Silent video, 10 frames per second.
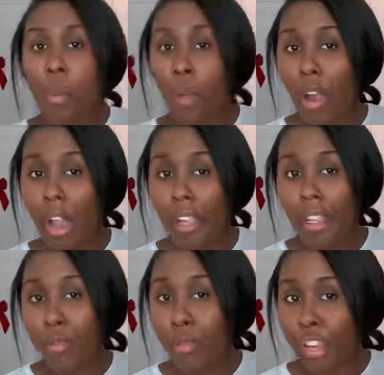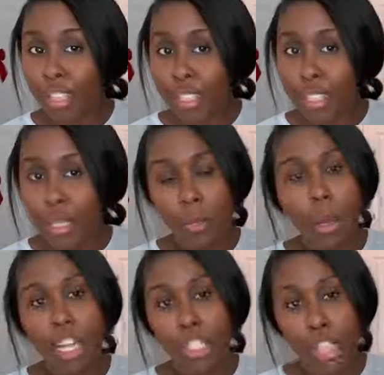Pride and Prejudice
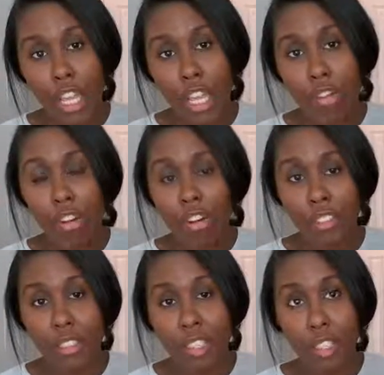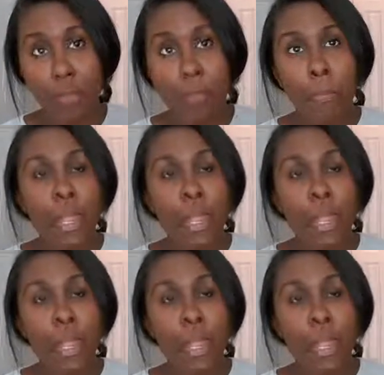by Jane Austen.